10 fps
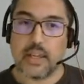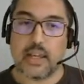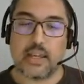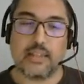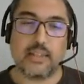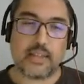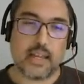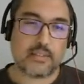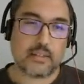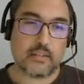In this
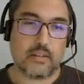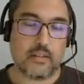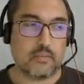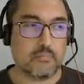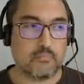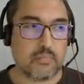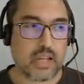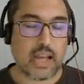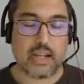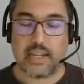case, uh,
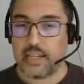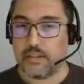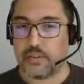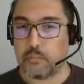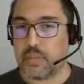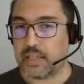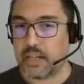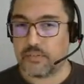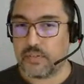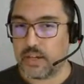can live in
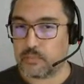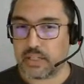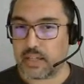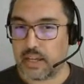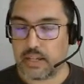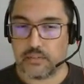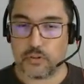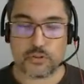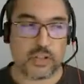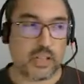Btrfs, but can live
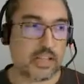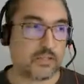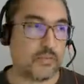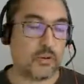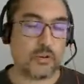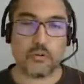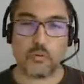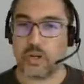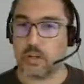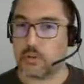also in ext4 or
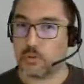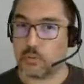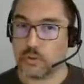whatever you want.